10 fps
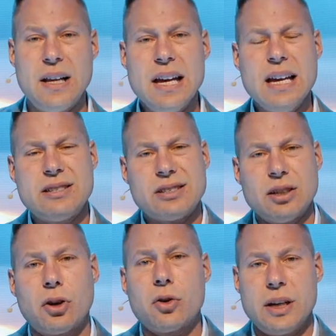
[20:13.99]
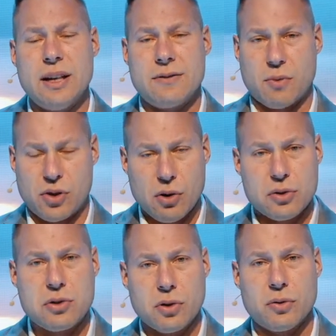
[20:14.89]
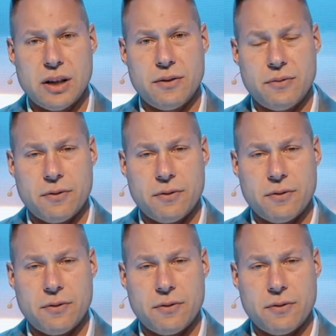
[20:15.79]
he still grieves with those who grieve.